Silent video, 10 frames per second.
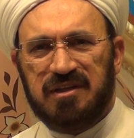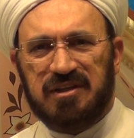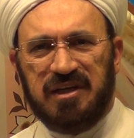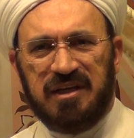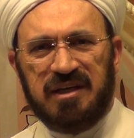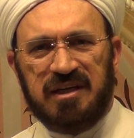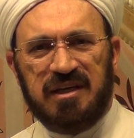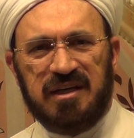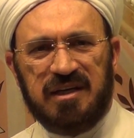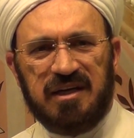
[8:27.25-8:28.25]

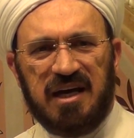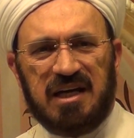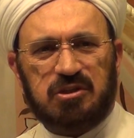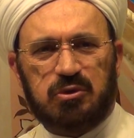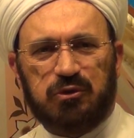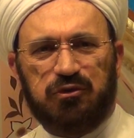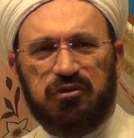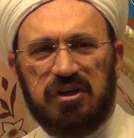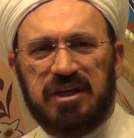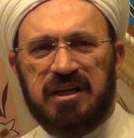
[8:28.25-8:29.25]
they had to
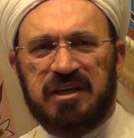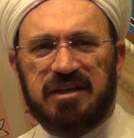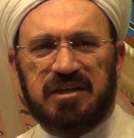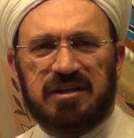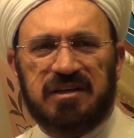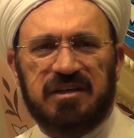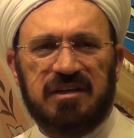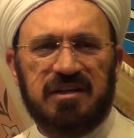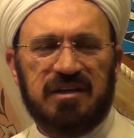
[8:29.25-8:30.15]
flee their